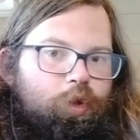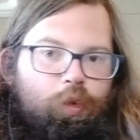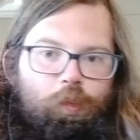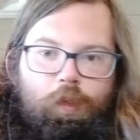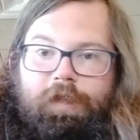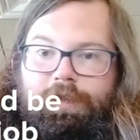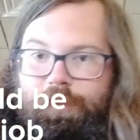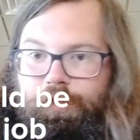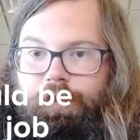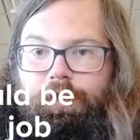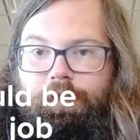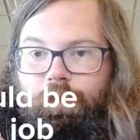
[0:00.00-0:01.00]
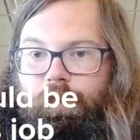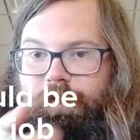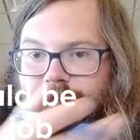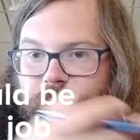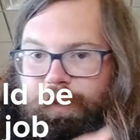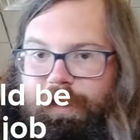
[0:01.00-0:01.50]
what is good, what
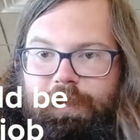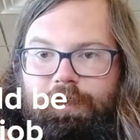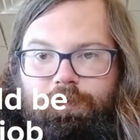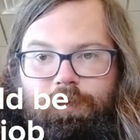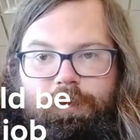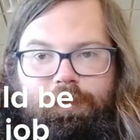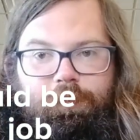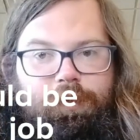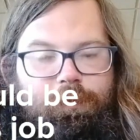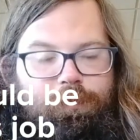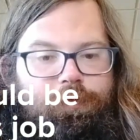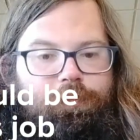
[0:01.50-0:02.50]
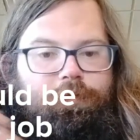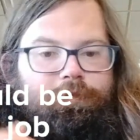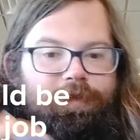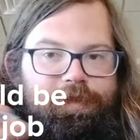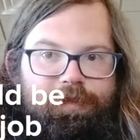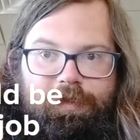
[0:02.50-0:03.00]
is bad, what can be improved,
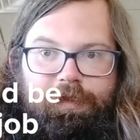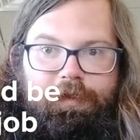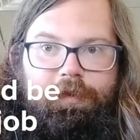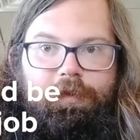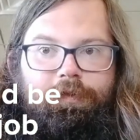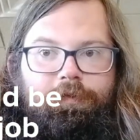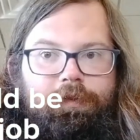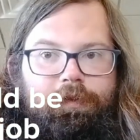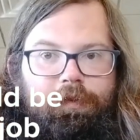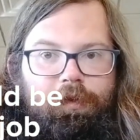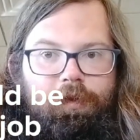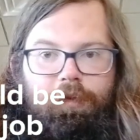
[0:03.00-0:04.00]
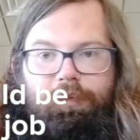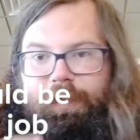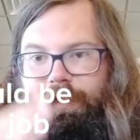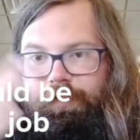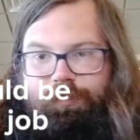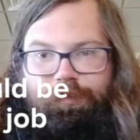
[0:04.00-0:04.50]
this, that, and the other, and all
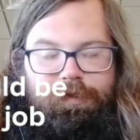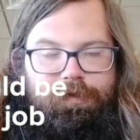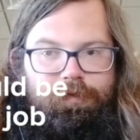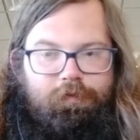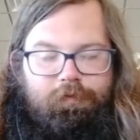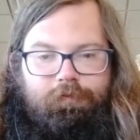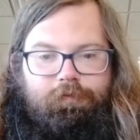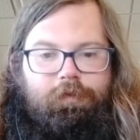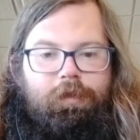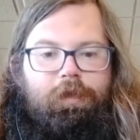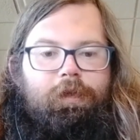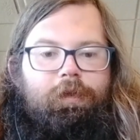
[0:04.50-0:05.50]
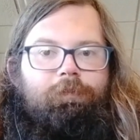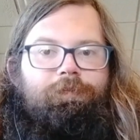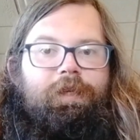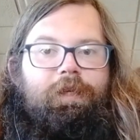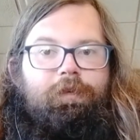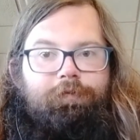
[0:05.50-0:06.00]
that shit.
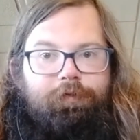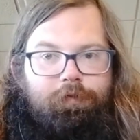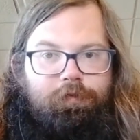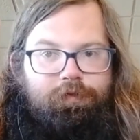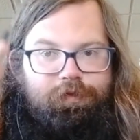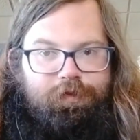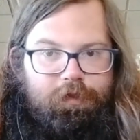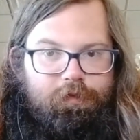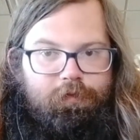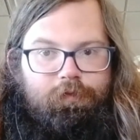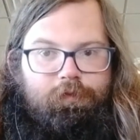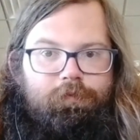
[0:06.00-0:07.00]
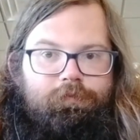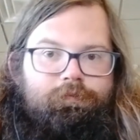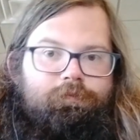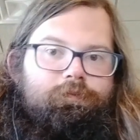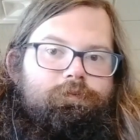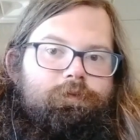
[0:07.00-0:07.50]
If your cycle
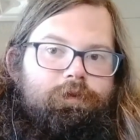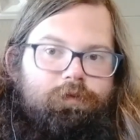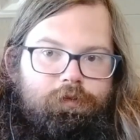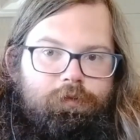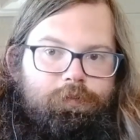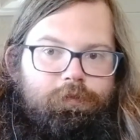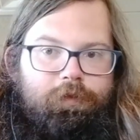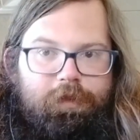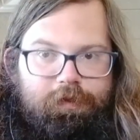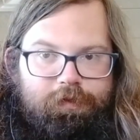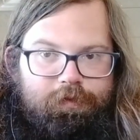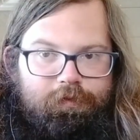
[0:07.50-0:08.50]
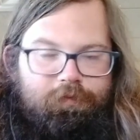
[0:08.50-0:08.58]
incorporates